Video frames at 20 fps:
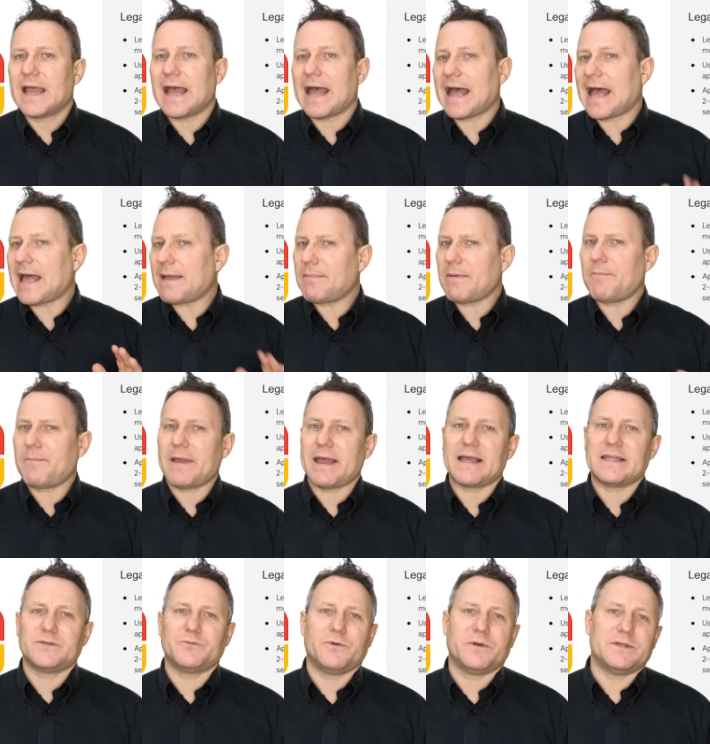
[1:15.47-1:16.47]
App
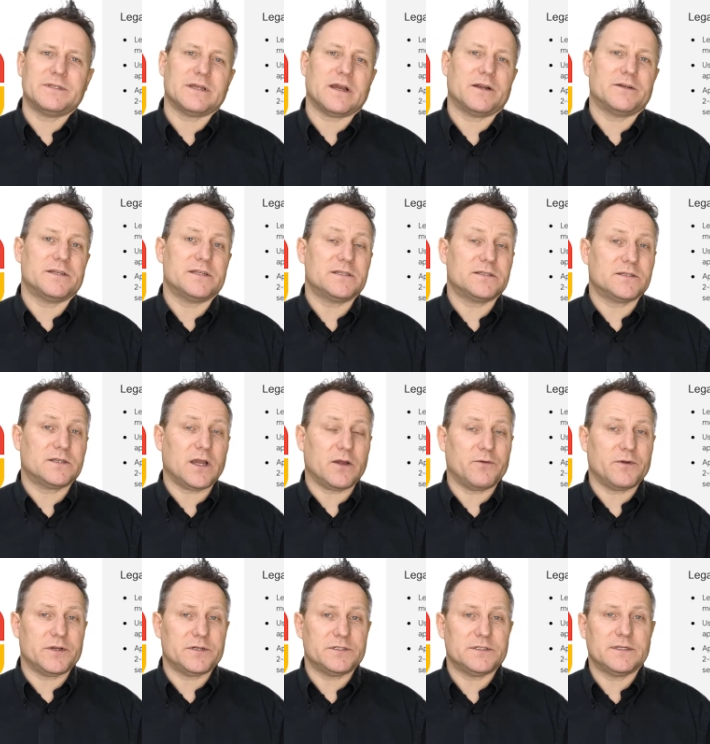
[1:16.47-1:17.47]
passwords are
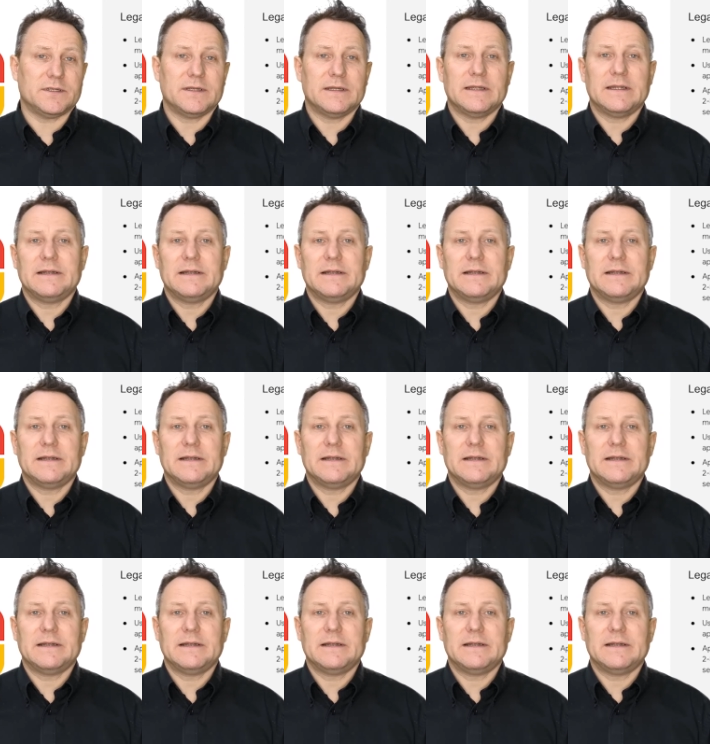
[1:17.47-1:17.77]
discouraged.